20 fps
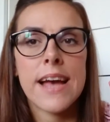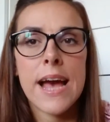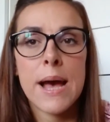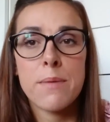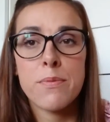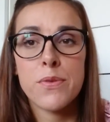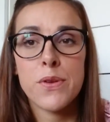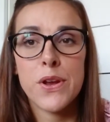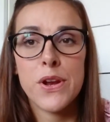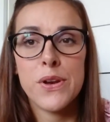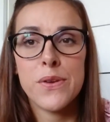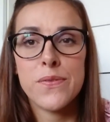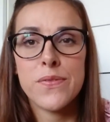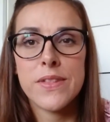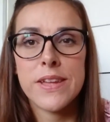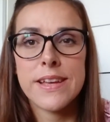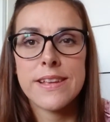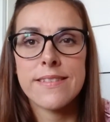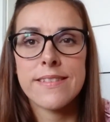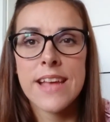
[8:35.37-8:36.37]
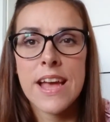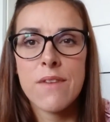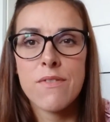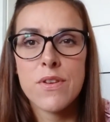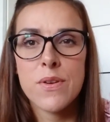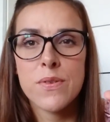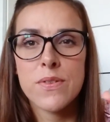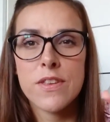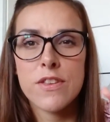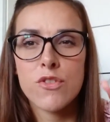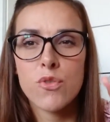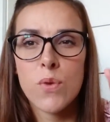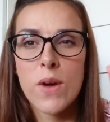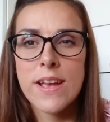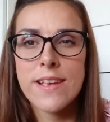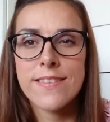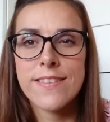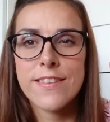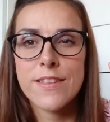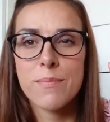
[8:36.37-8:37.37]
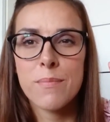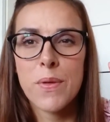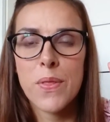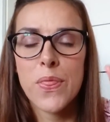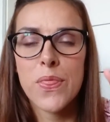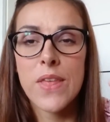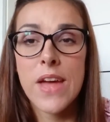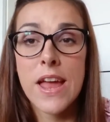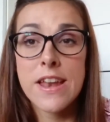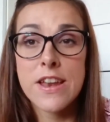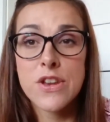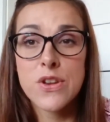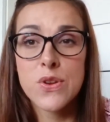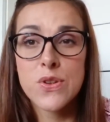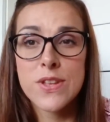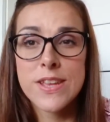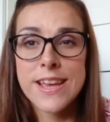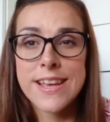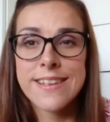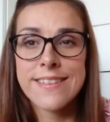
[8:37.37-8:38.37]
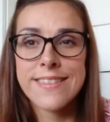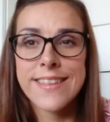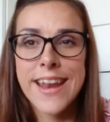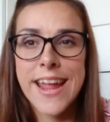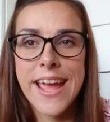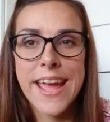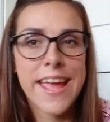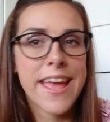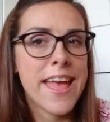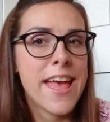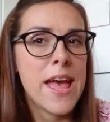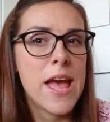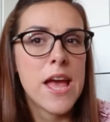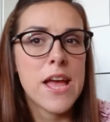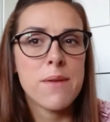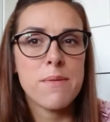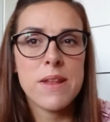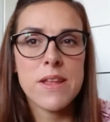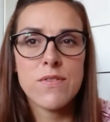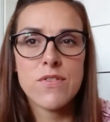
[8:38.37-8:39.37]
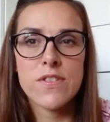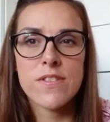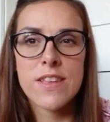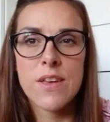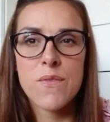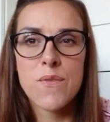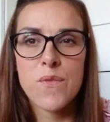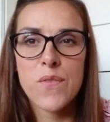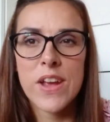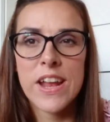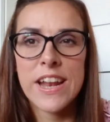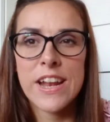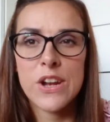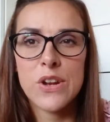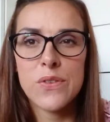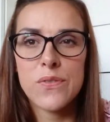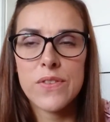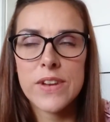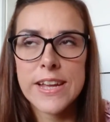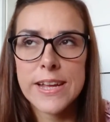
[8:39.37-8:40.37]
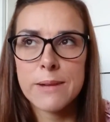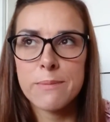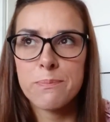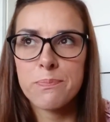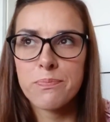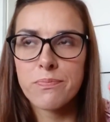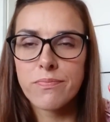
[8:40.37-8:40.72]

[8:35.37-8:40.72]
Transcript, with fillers: Absolutely love this. I've used this twice this month. I did use it yesterday. It leaves your skin feeling lovely.